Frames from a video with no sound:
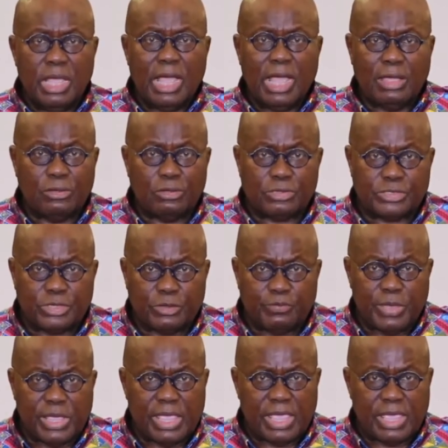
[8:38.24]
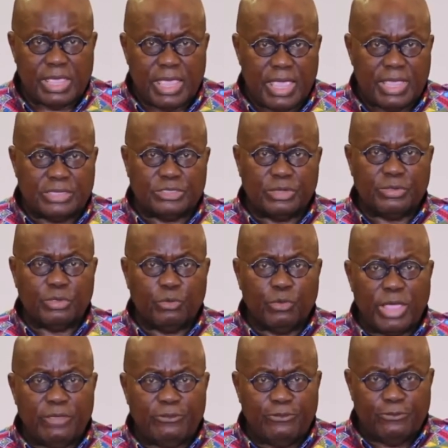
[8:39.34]
are also being engaged on the
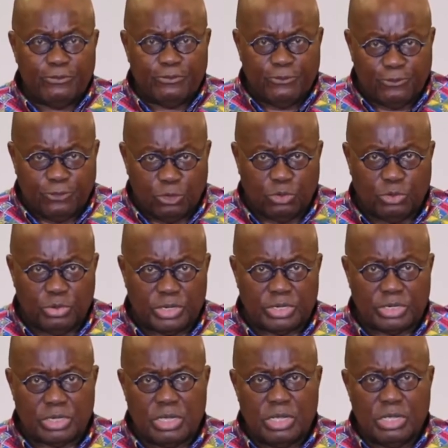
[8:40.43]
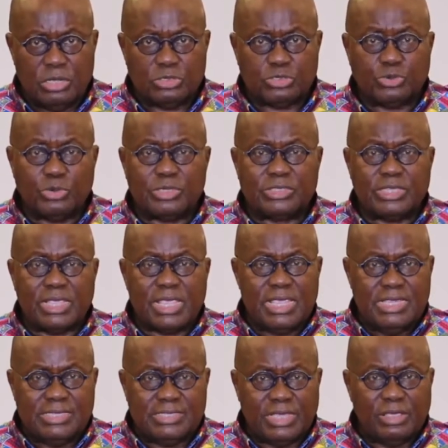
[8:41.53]
way forward towards the
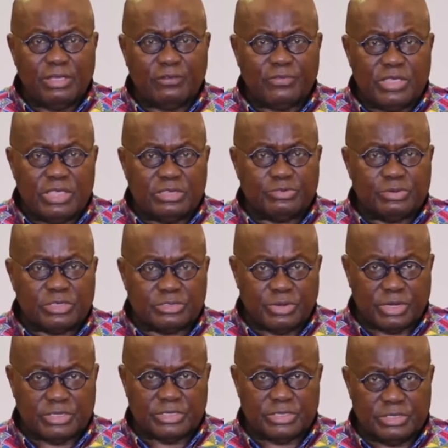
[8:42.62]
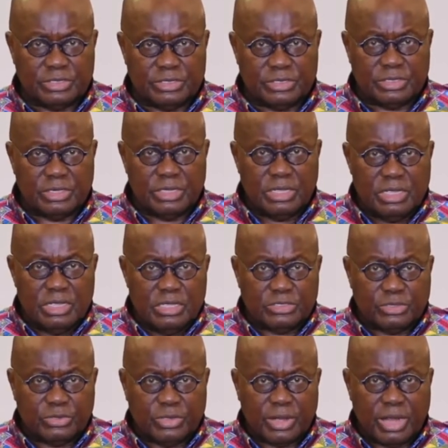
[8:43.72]
easing of these restrictions
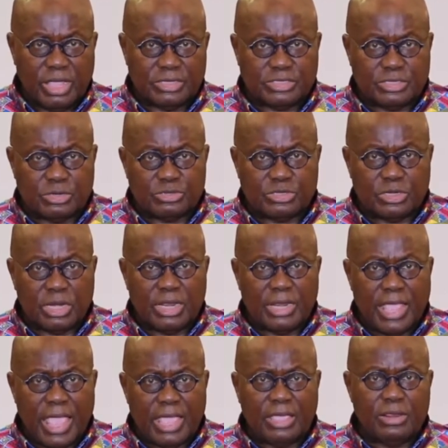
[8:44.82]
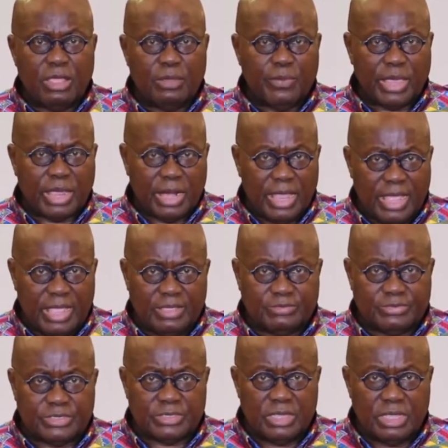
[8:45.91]
so that our social and economic
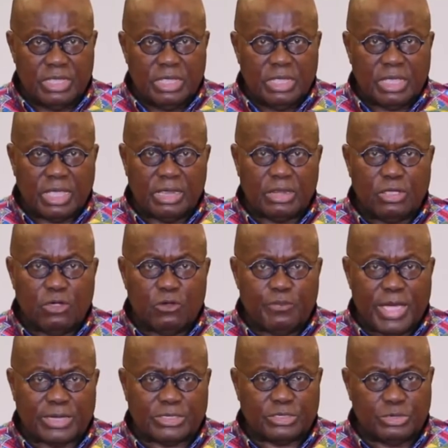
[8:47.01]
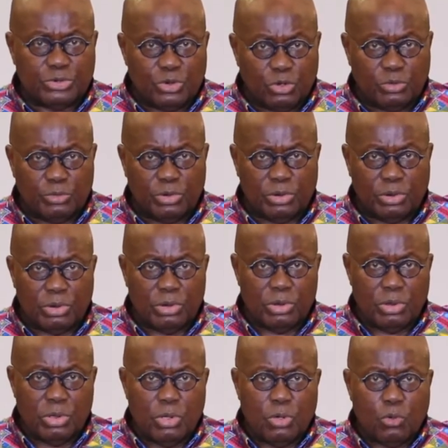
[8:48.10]
lives can go back to normal
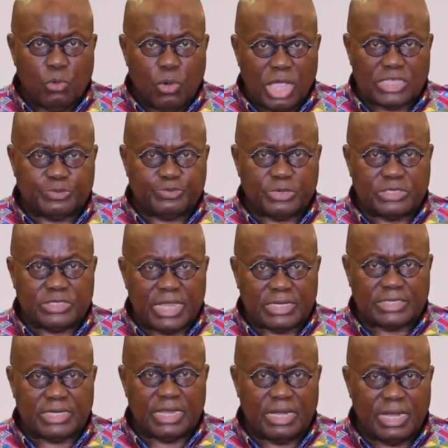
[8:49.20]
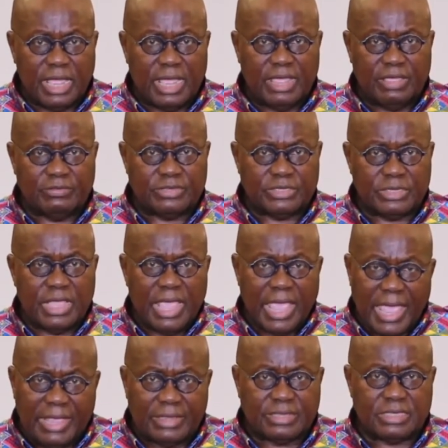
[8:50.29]
whilst protecting lives
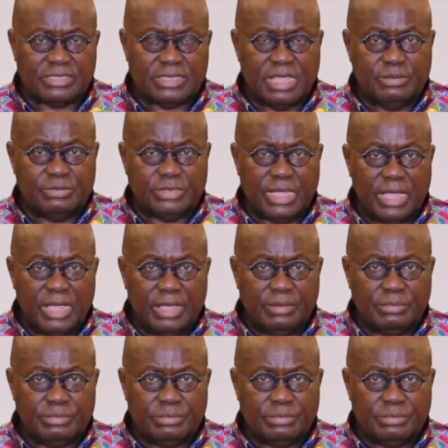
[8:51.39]
at the same time.